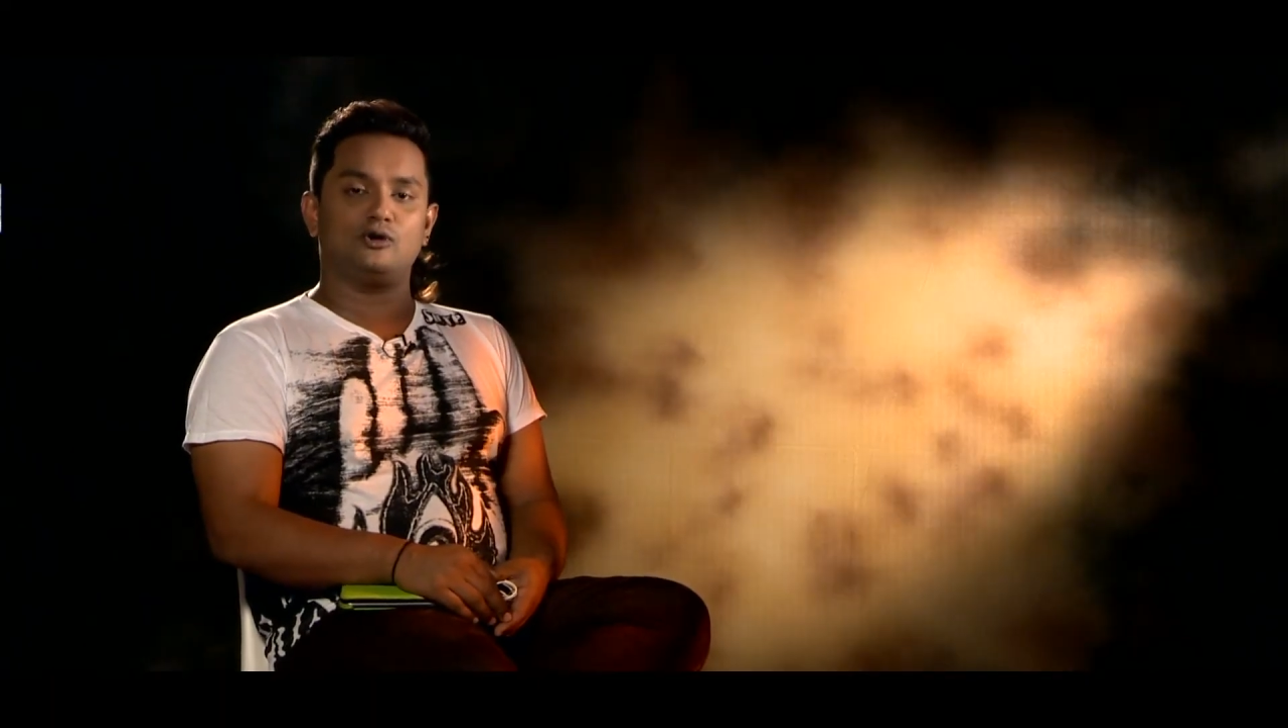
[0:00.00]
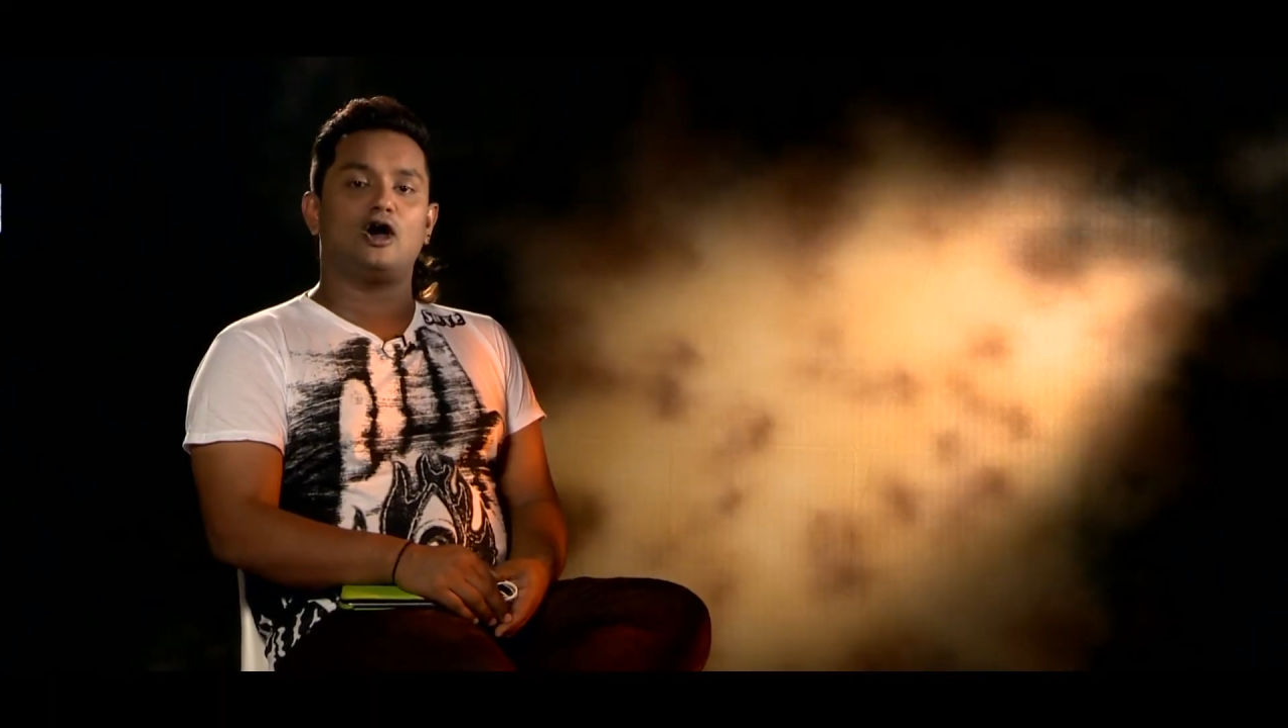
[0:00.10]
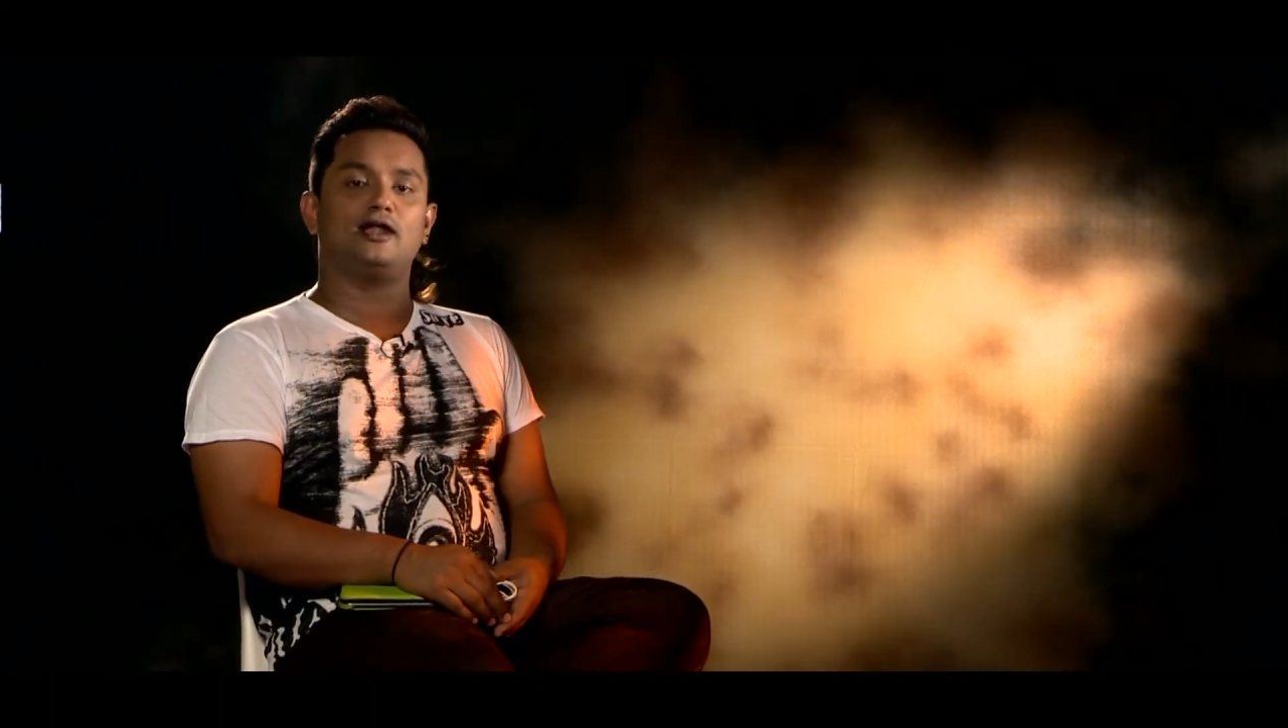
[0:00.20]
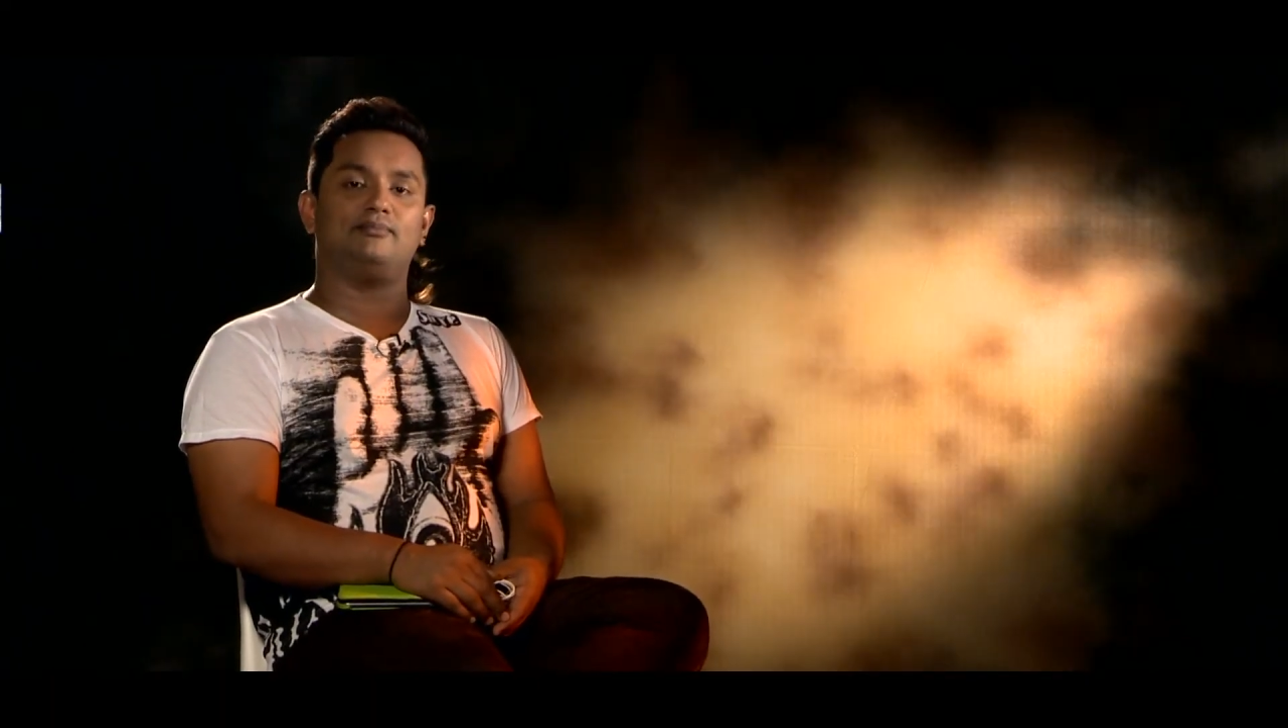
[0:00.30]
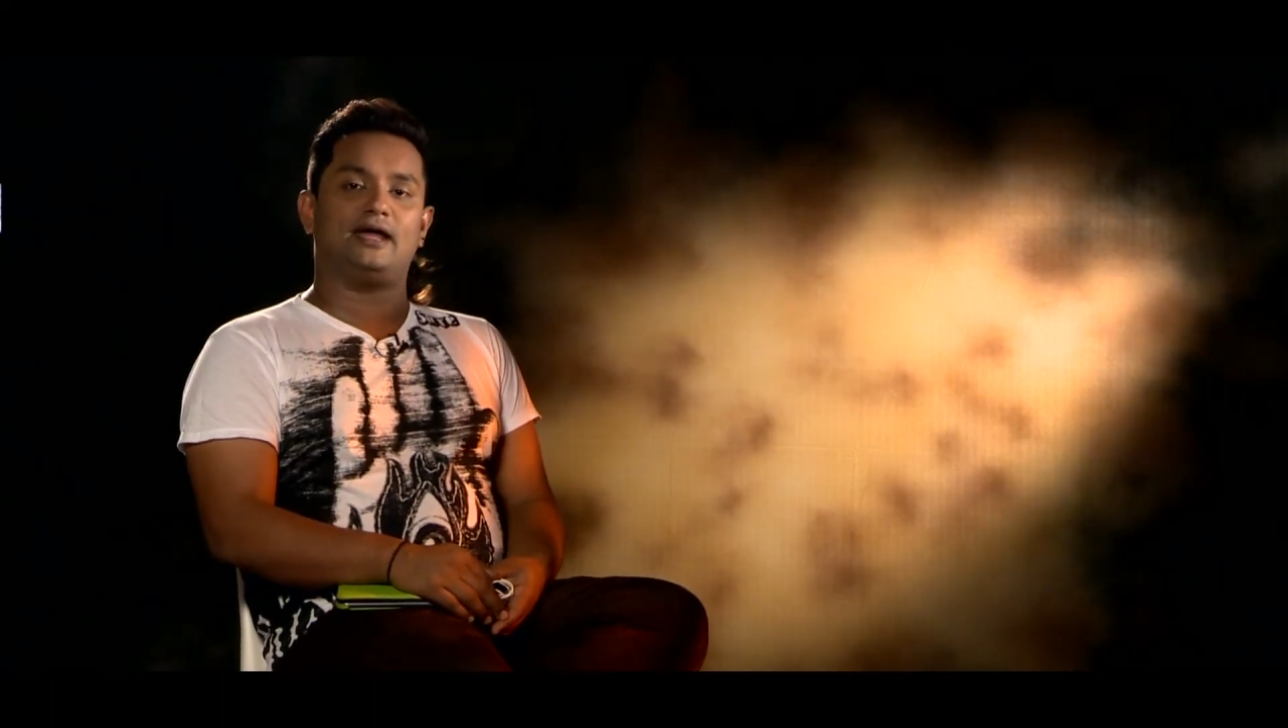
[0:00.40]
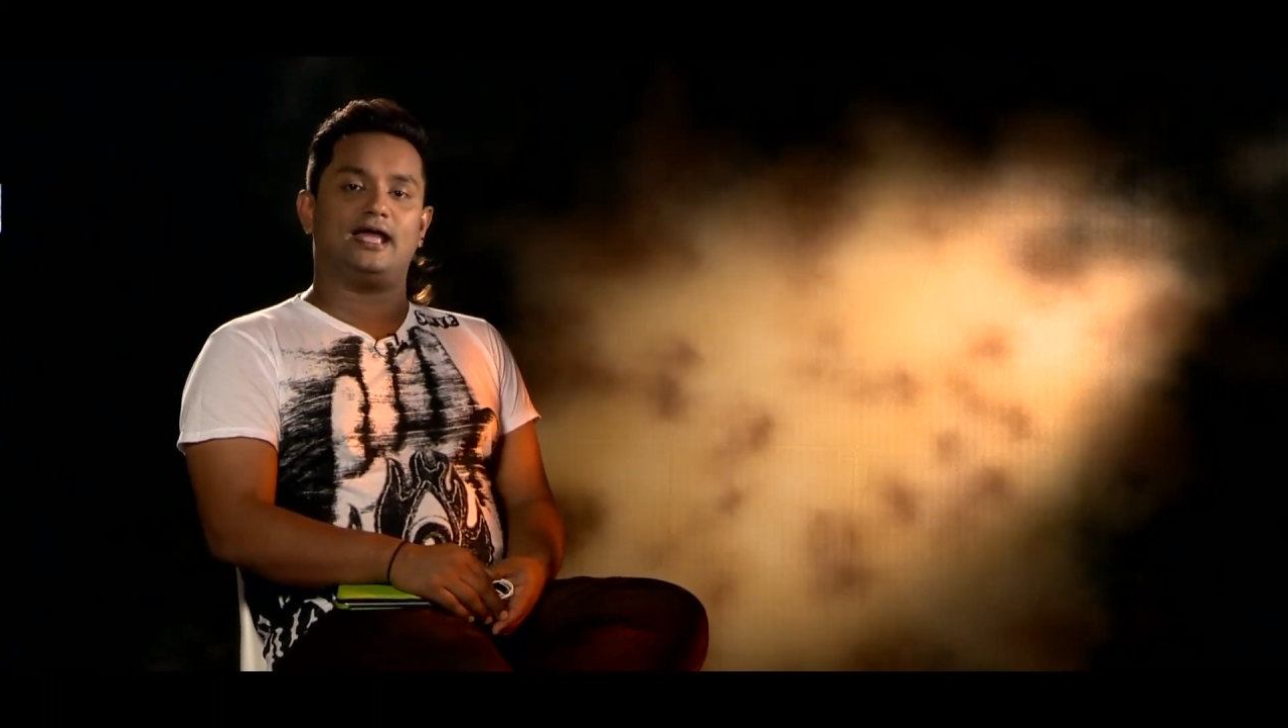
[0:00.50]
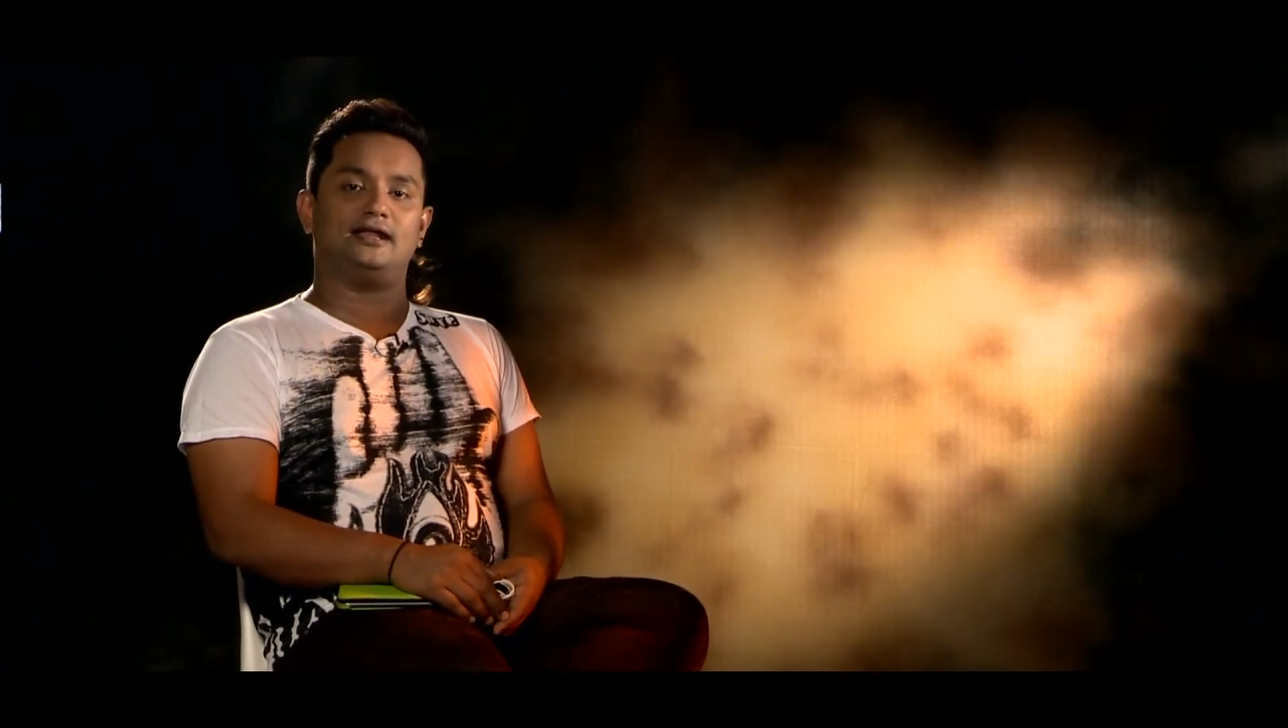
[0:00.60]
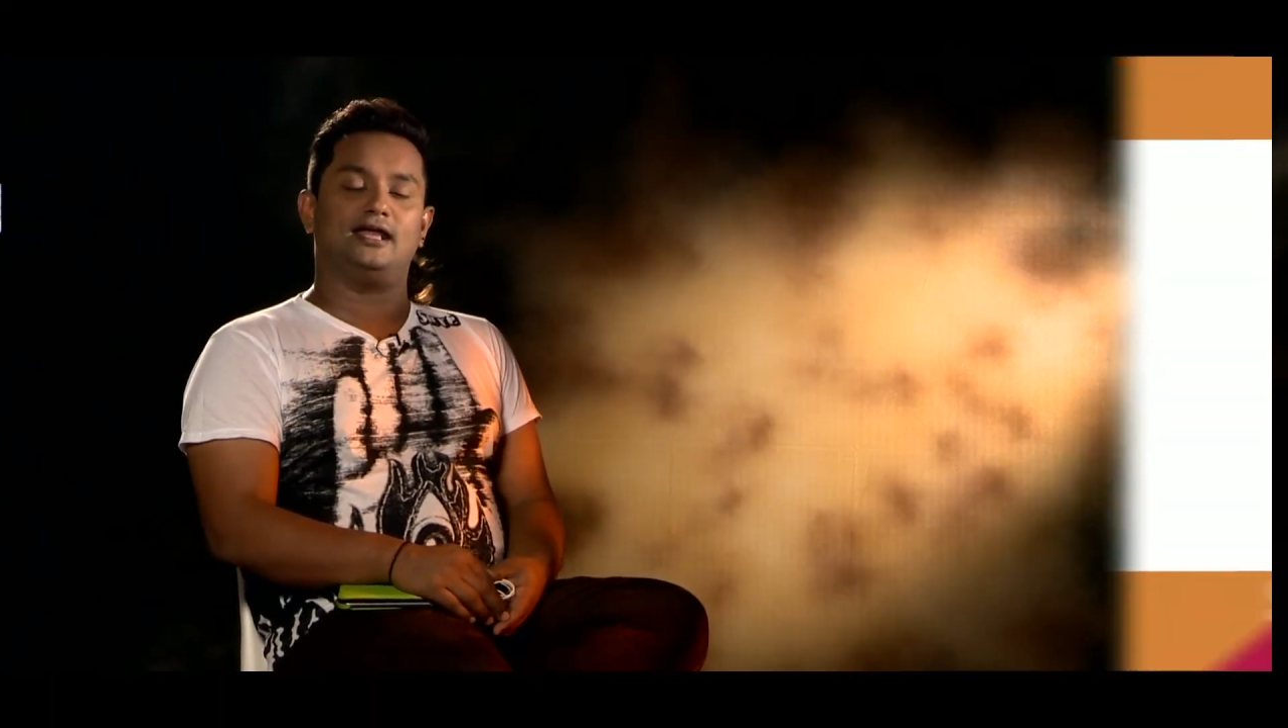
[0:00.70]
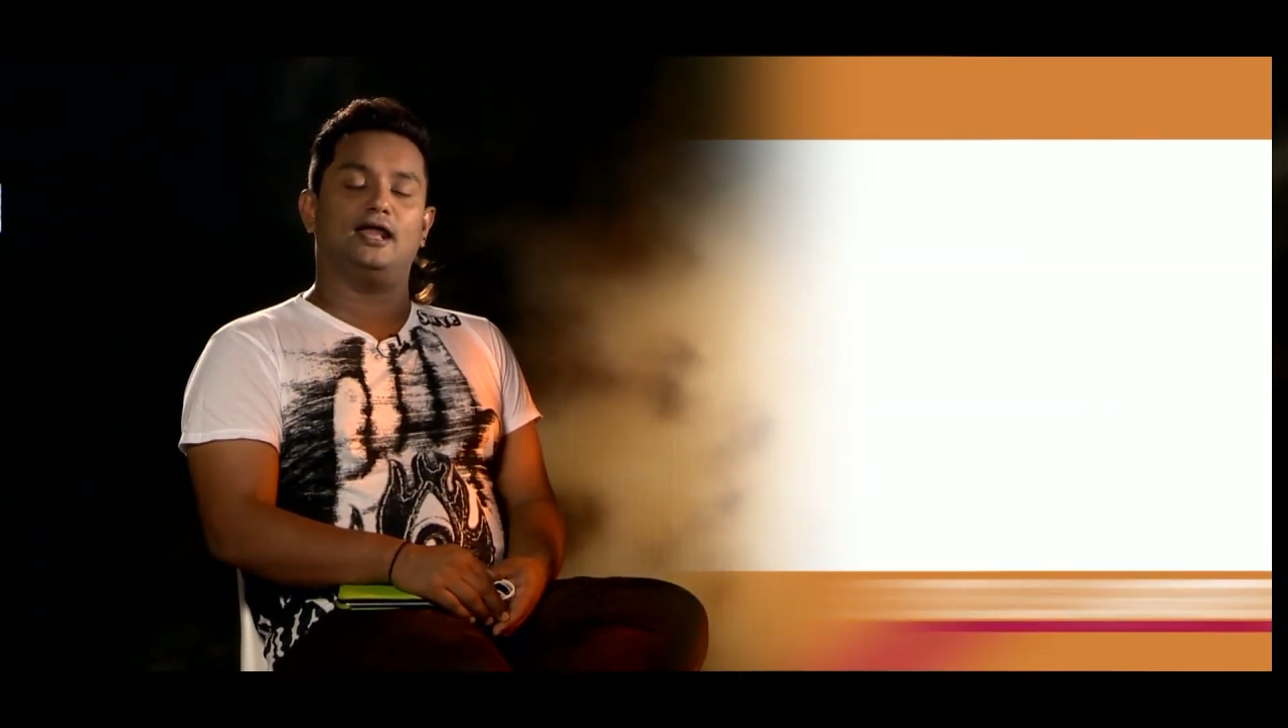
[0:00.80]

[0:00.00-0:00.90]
hot pan